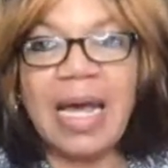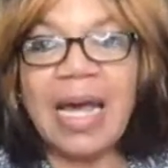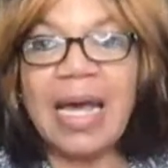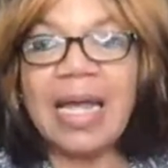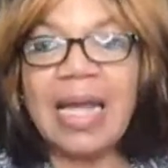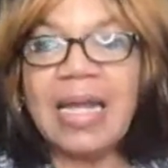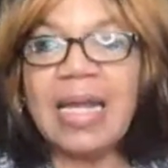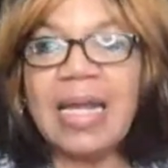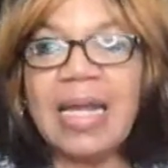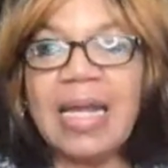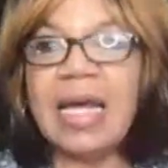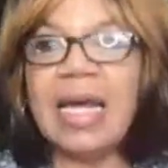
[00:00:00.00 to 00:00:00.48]

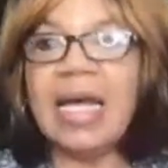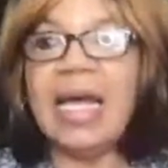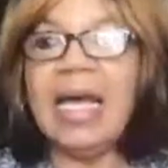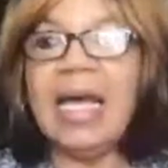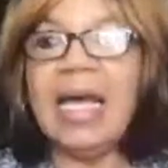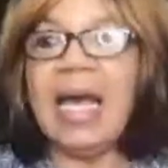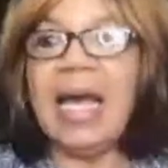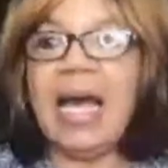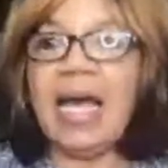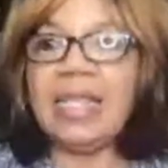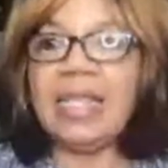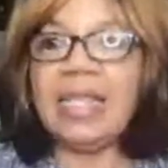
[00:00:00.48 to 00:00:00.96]
And
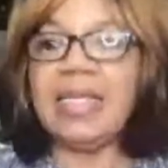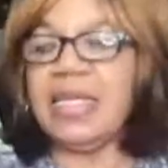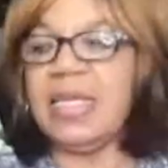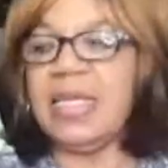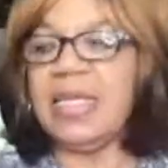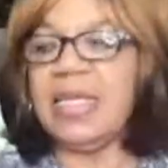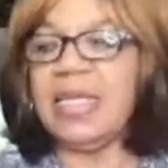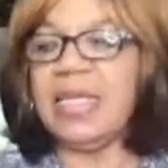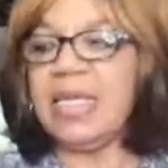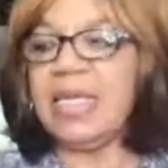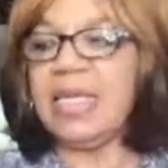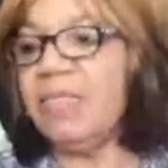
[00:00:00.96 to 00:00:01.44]
I think
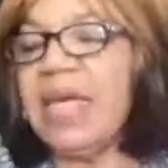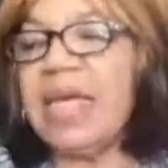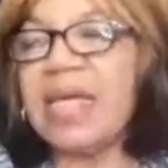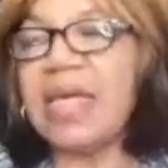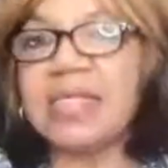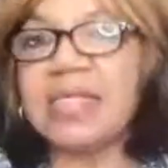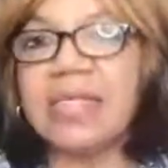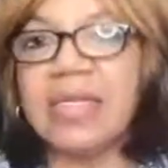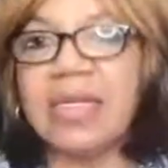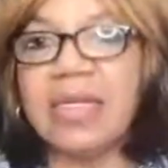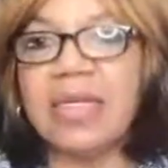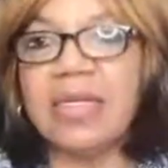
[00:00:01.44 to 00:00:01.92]
it makes
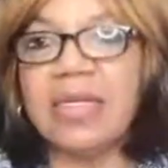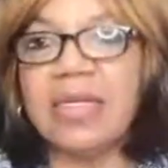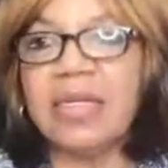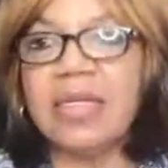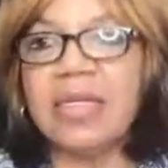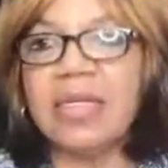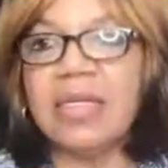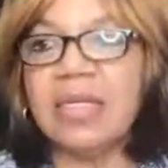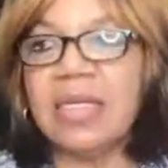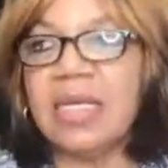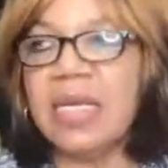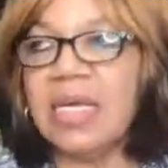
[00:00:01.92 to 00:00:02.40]
the
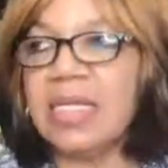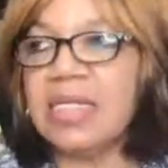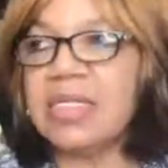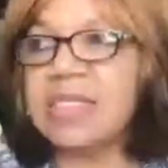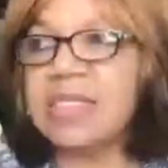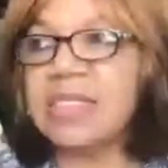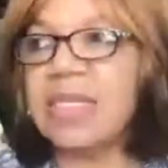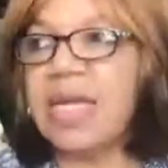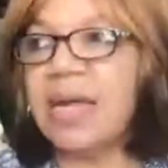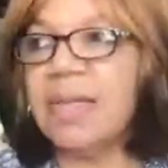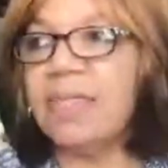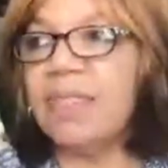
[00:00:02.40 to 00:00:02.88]
kids
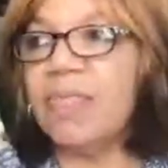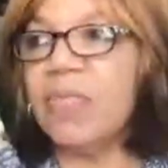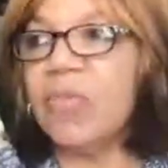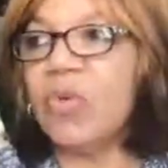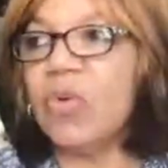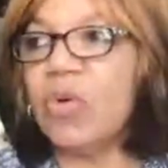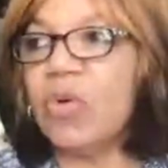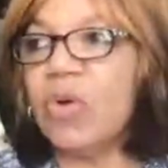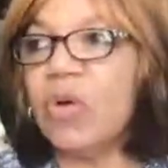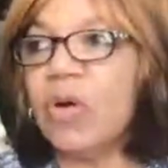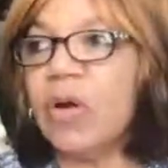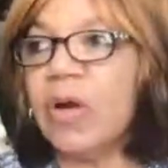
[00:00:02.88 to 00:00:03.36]
them
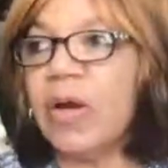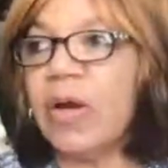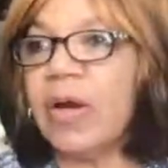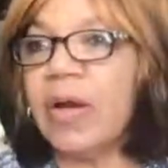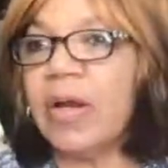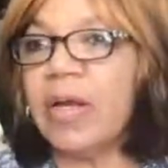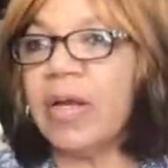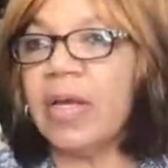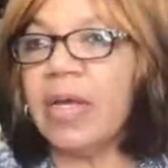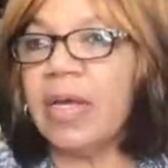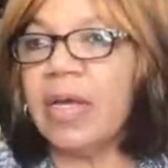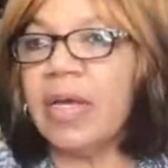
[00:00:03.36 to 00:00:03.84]

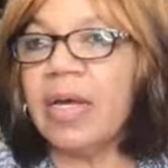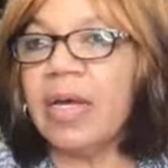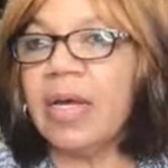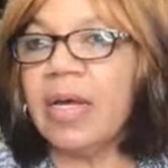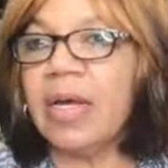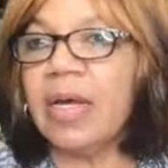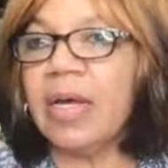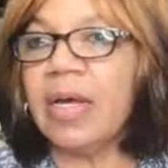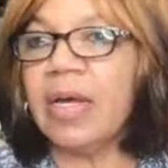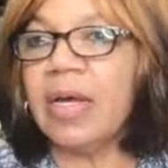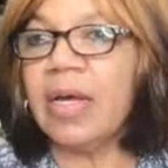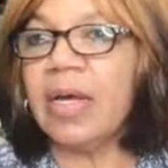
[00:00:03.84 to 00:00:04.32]
more
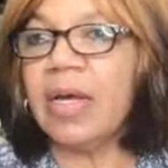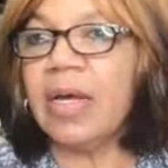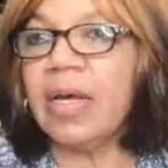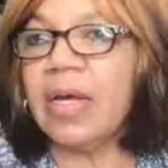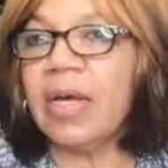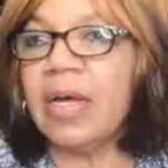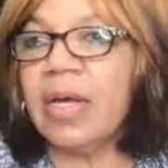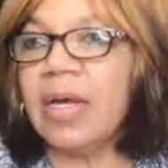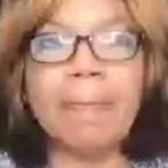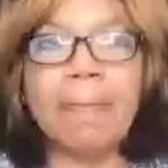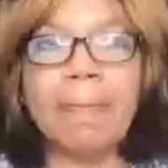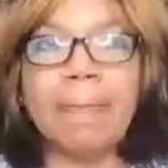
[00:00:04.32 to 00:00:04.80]

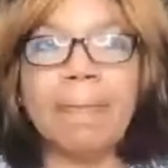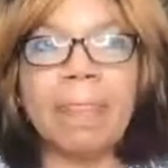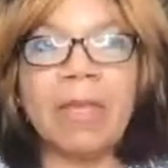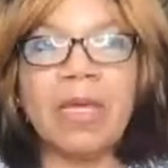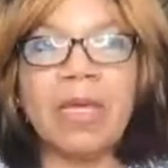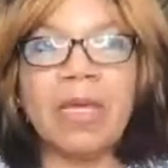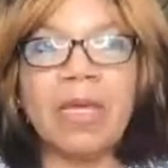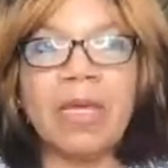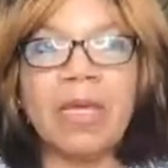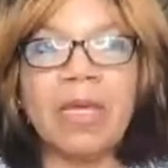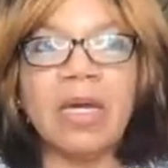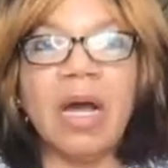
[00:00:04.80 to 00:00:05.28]
um,
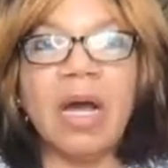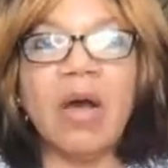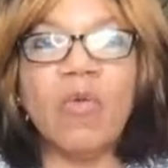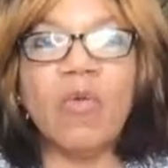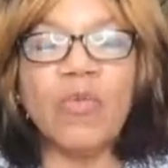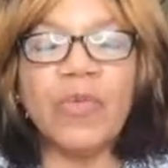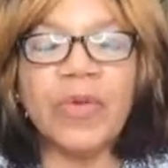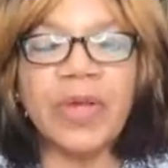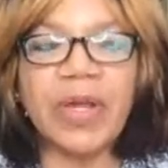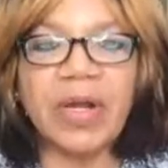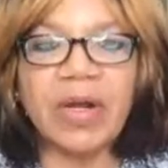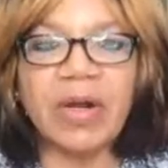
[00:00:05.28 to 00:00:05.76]

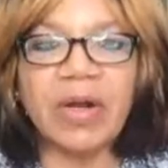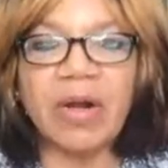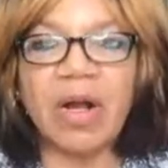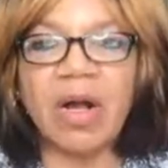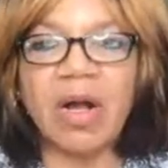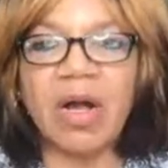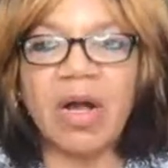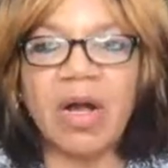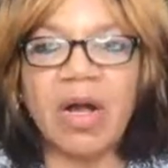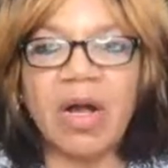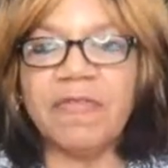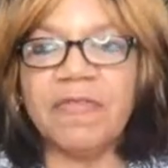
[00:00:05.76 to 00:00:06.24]

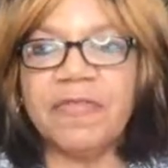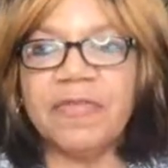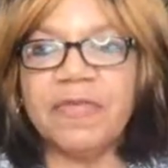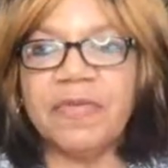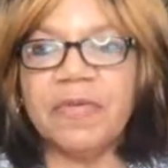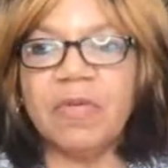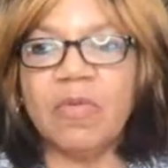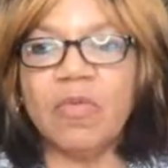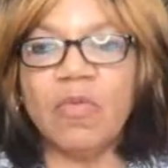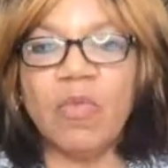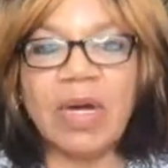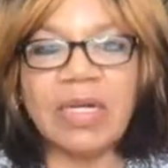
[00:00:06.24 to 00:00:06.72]
aware of
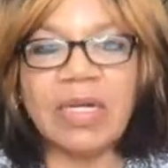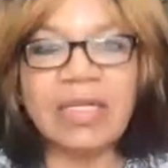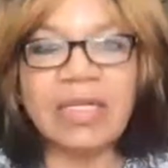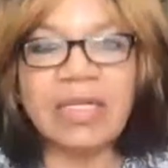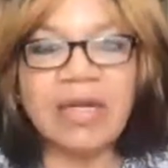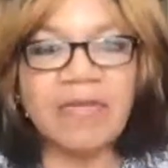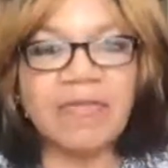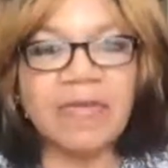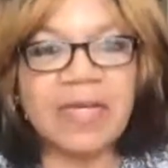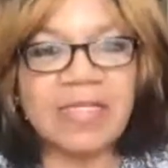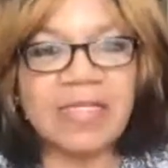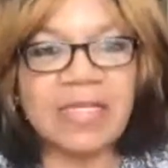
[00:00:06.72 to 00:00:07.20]

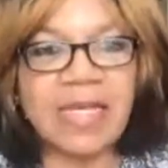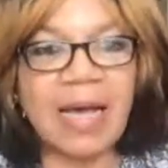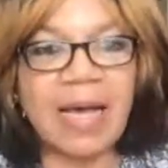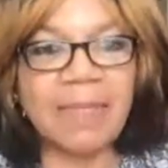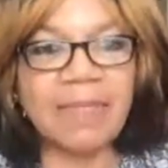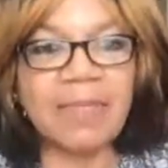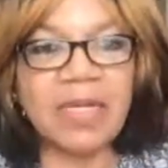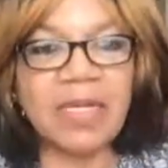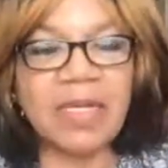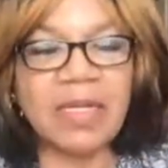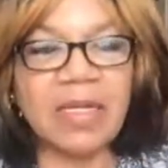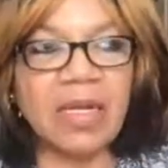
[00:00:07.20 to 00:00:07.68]
whatever is
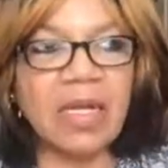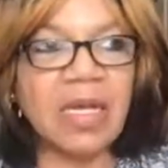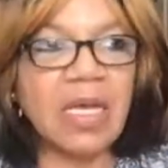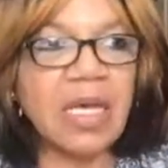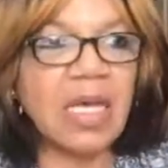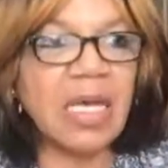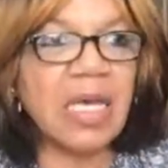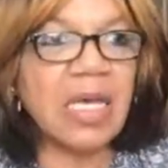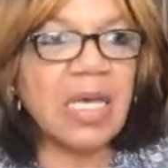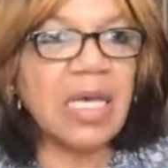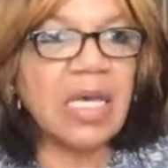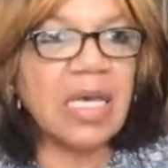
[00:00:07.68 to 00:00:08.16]
happening.
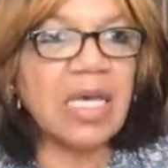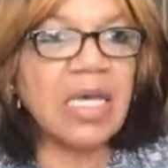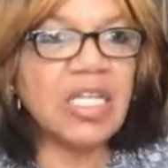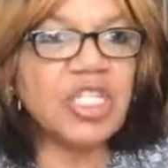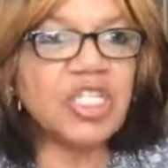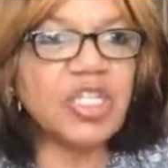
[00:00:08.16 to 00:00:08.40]
In